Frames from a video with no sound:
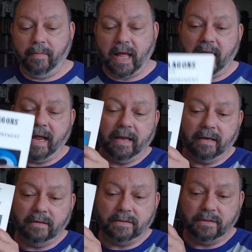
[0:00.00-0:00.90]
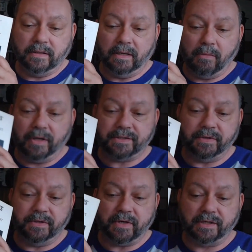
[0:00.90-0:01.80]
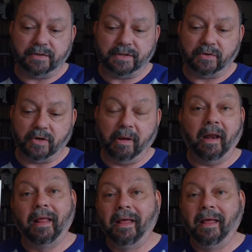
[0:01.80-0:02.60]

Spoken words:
and the Monster and Treasure assortment,